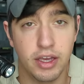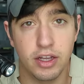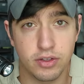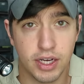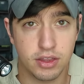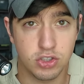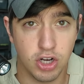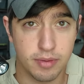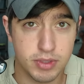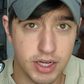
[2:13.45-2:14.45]
It'll get the
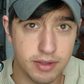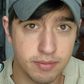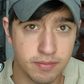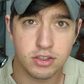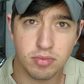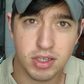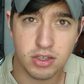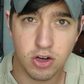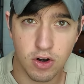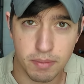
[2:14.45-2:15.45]
job done. Something
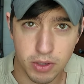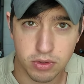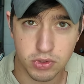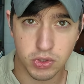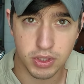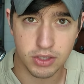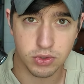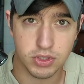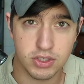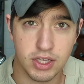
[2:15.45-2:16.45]
to note about those two
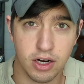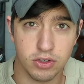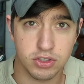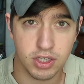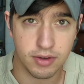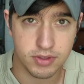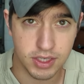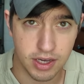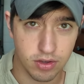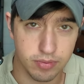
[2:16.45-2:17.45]
lasers is they are sleeved
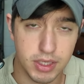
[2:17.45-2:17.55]
together,